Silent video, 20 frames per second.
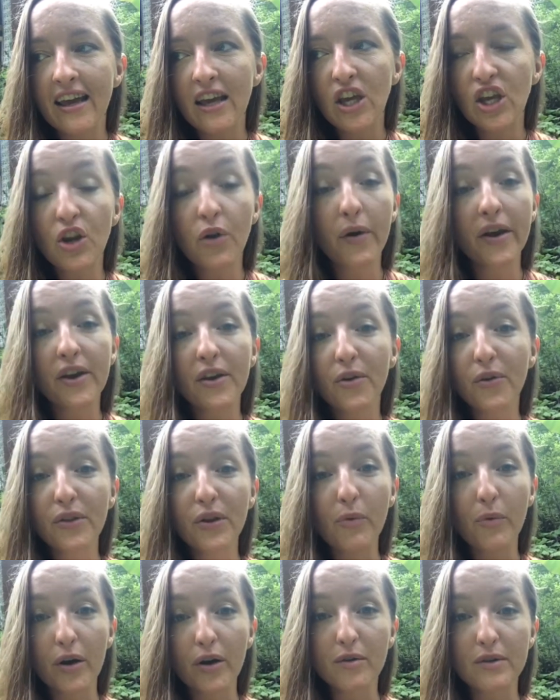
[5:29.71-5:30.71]
I can only
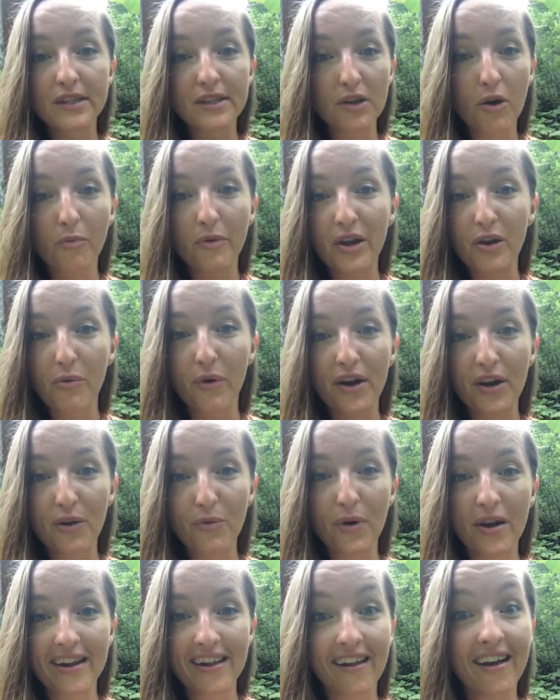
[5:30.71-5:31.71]
work with so many
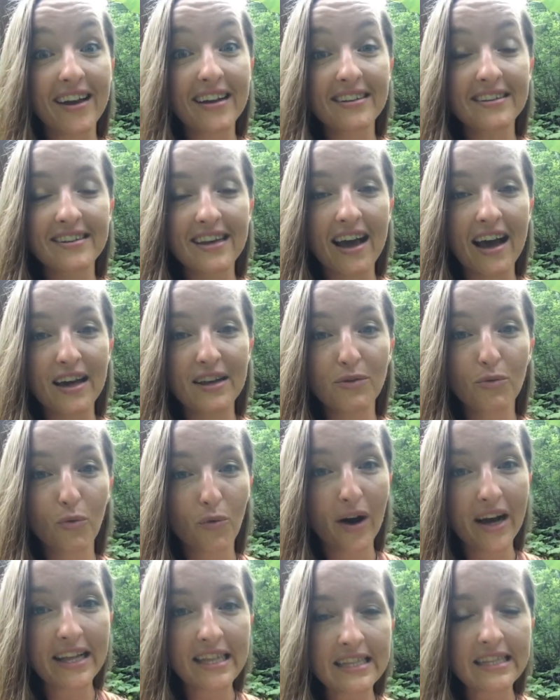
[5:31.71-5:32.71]
one-on-one clients at
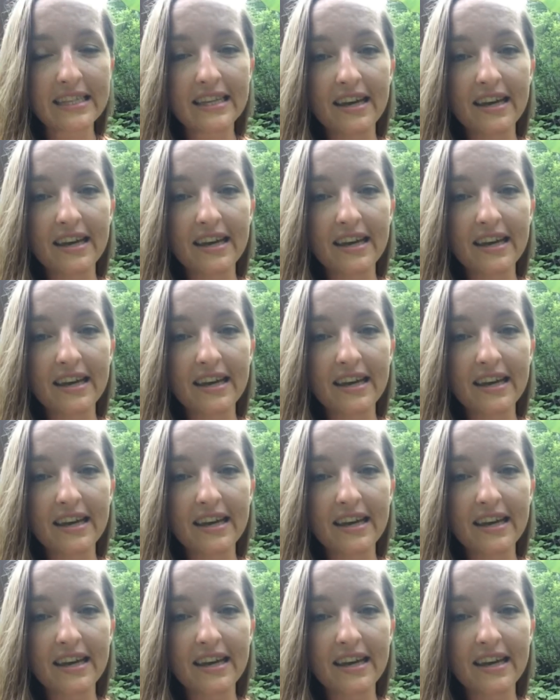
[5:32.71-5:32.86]
once.